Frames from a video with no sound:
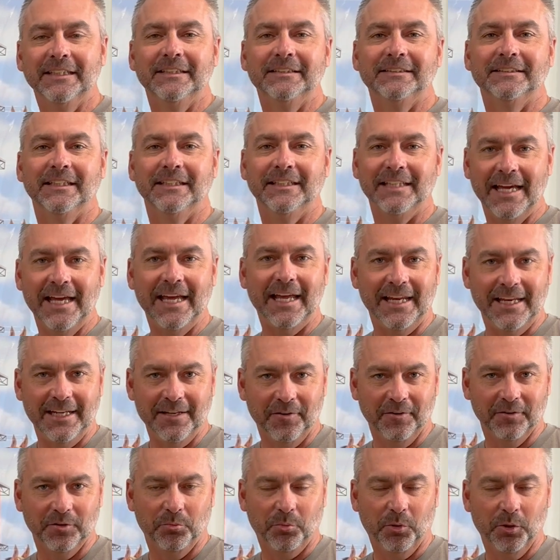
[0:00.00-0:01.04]
Today
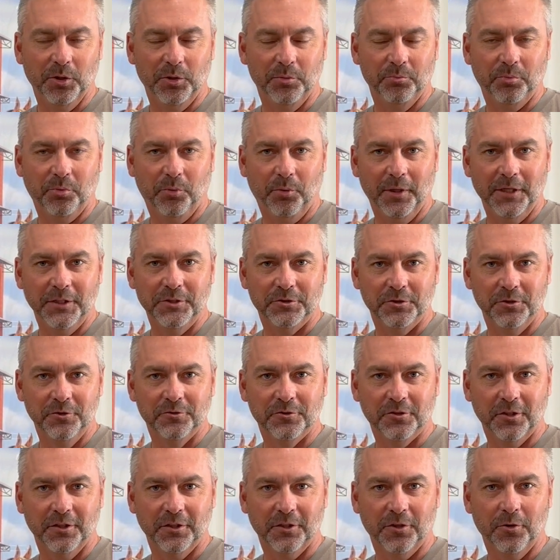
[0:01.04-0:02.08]
on the boiling point,
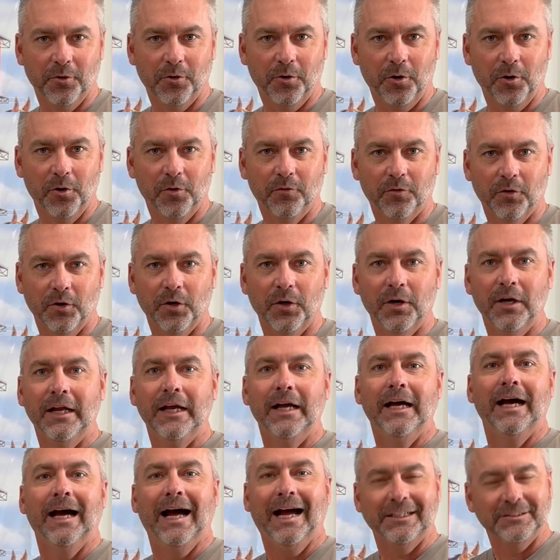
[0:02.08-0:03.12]
Jude's gonna go over
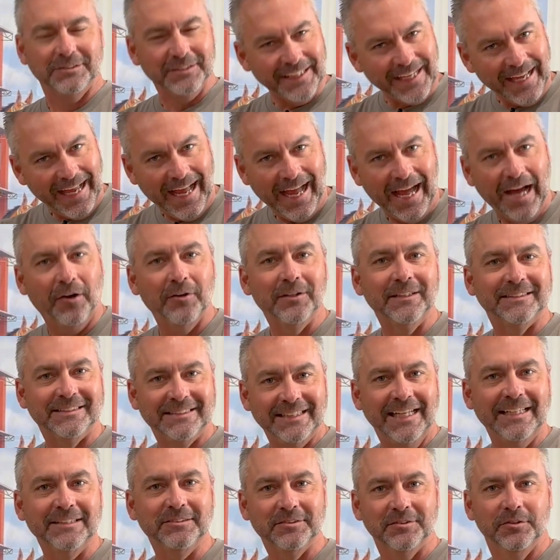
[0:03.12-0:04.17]
actually how to
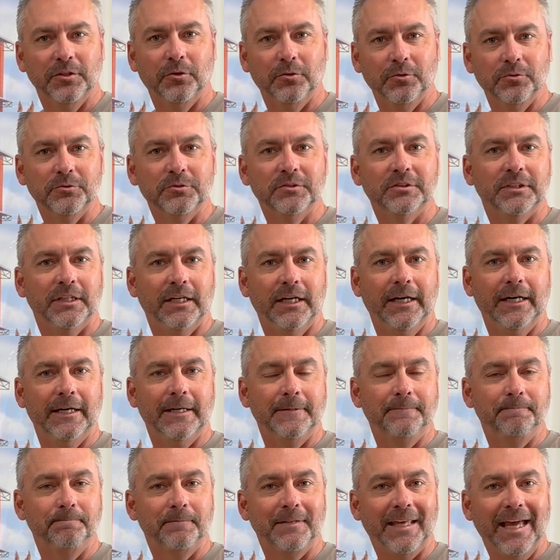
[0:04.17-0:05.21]
test those
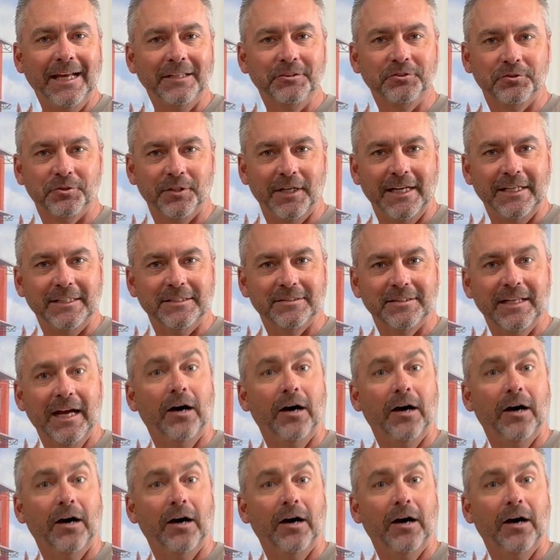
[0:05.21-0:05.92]
um, gas trains.